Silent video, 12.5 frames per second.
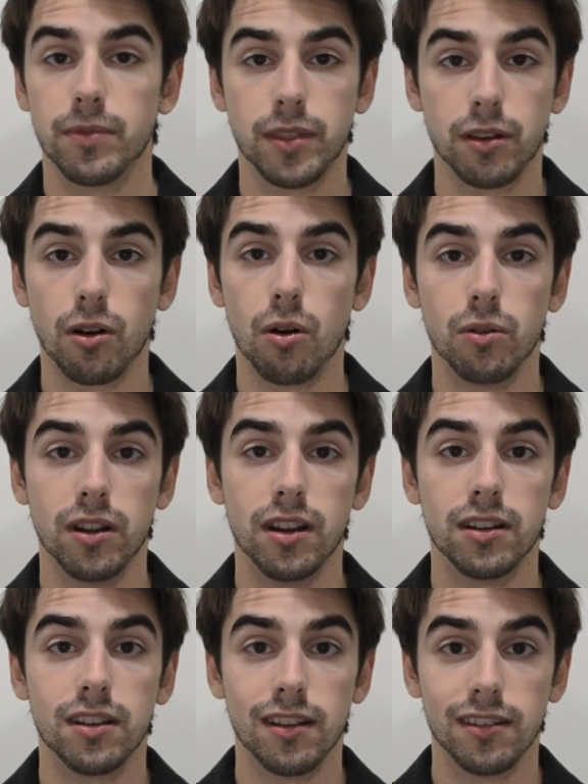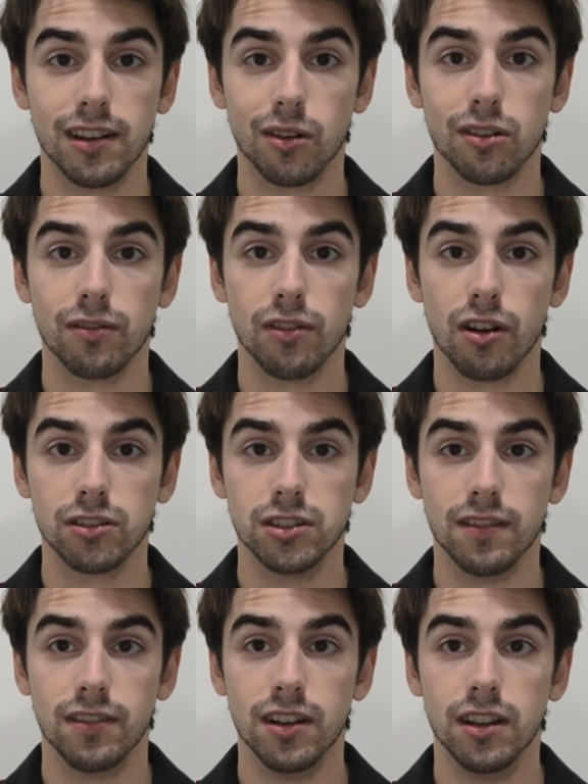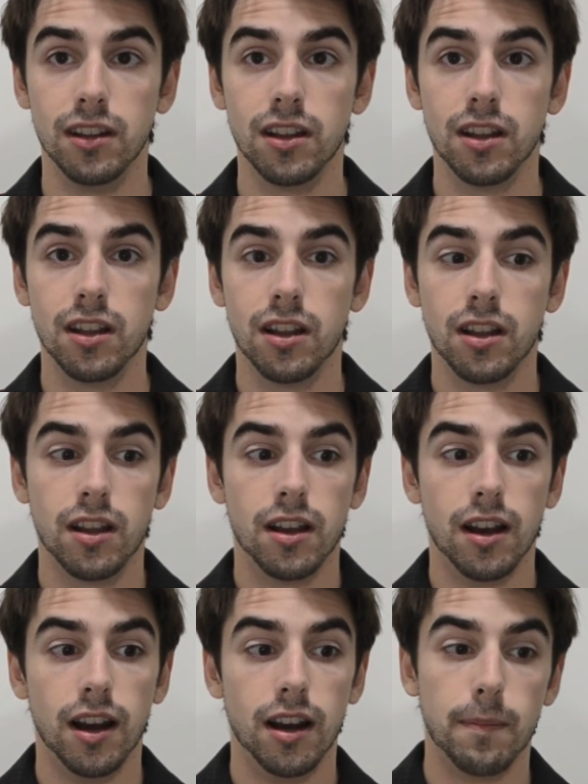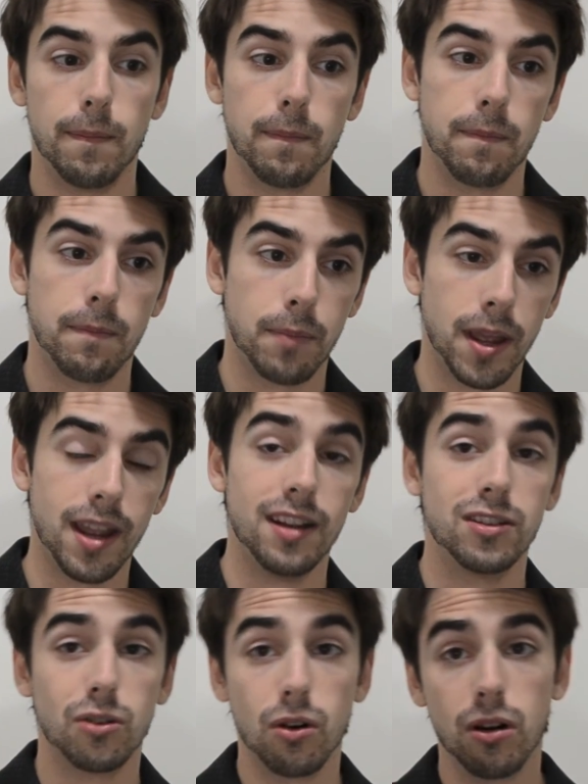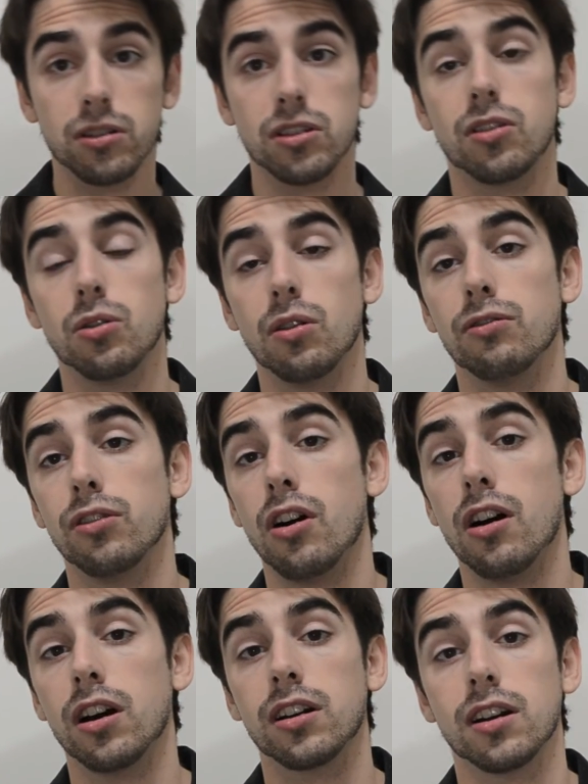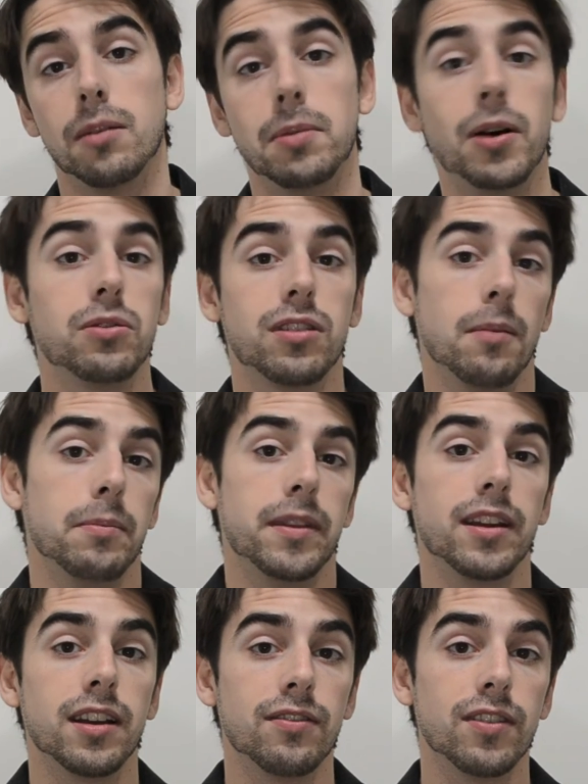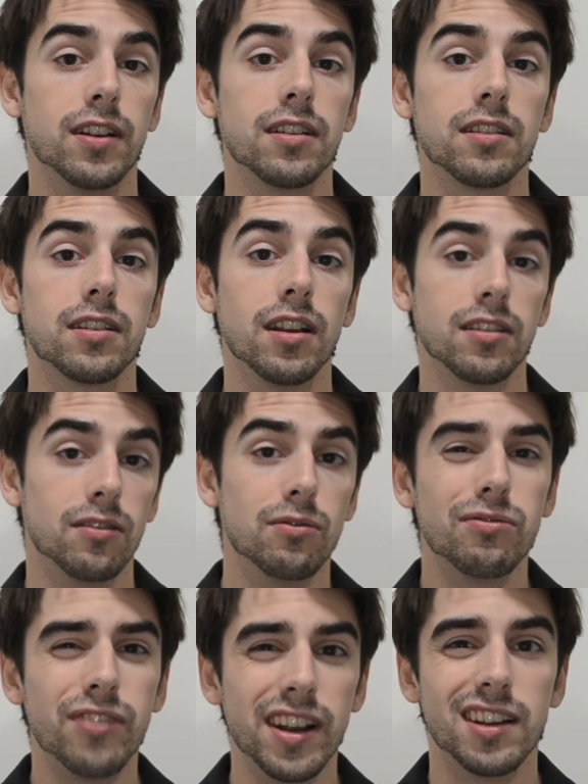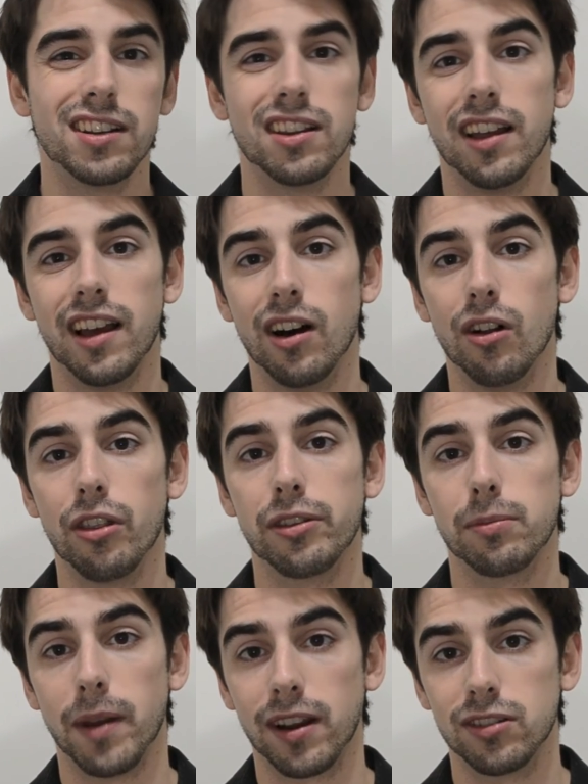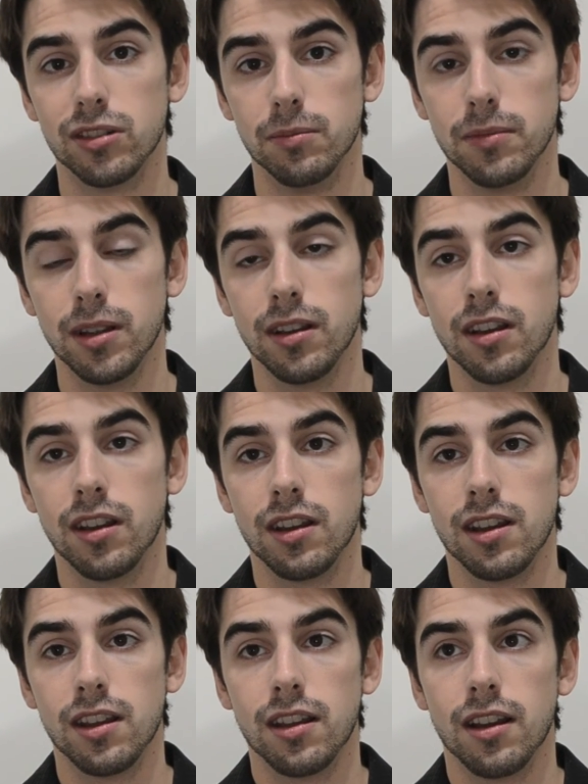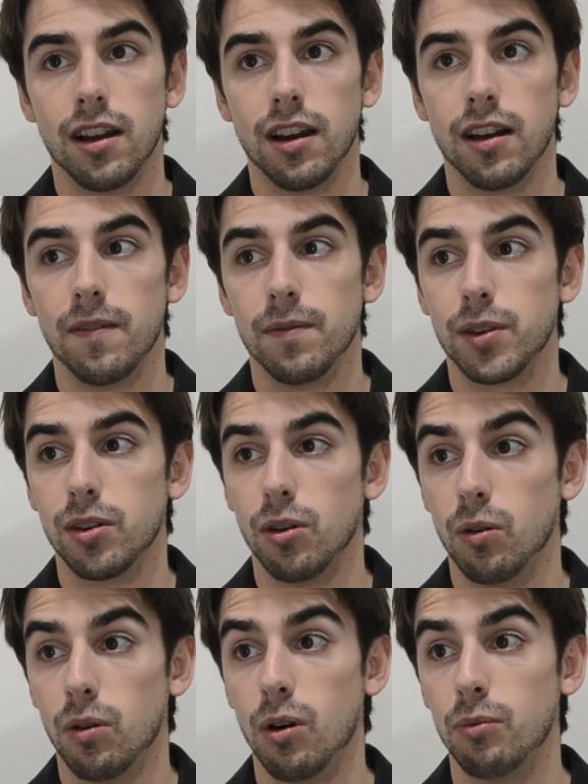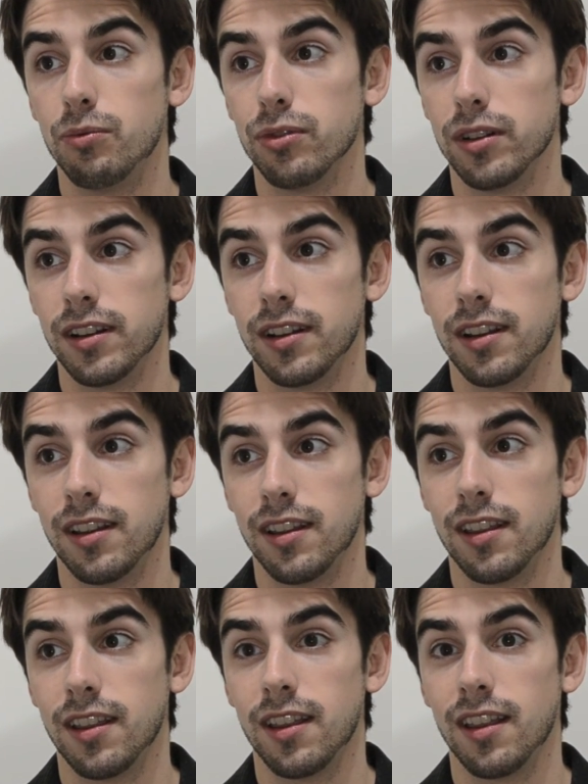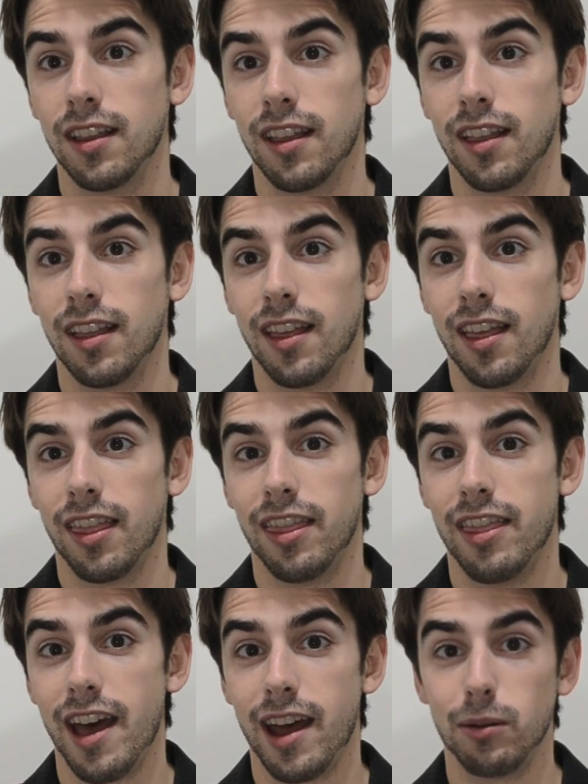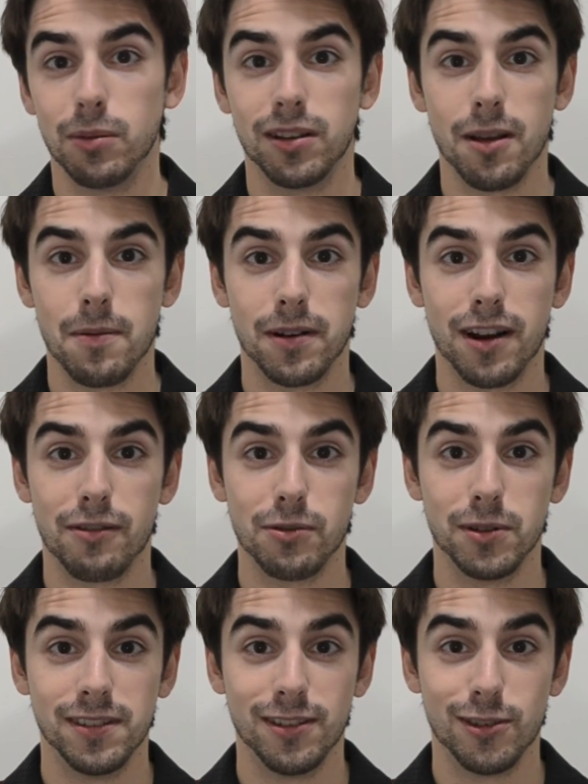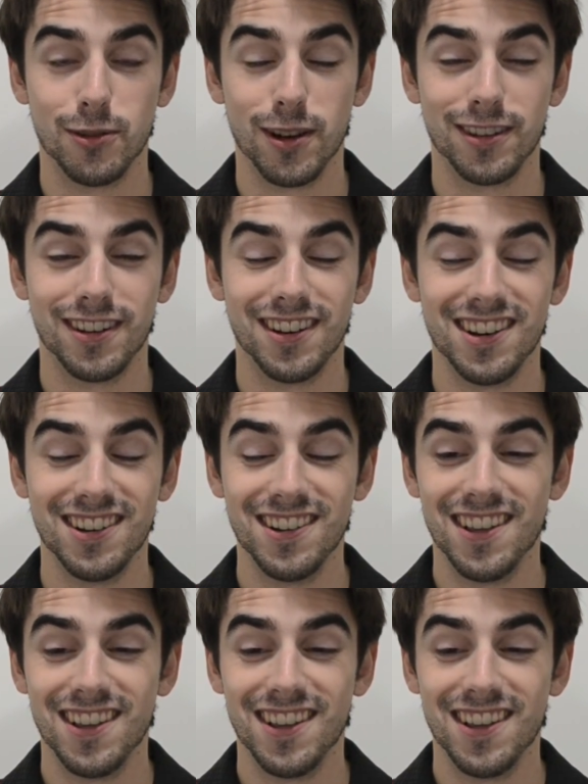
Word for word: thrown into the Secrets of Longevity uh, page or I'll just do a vlog about something if it doesn't fit into the health spectrum. Um, so hopefully that'll be something everyone's interested in.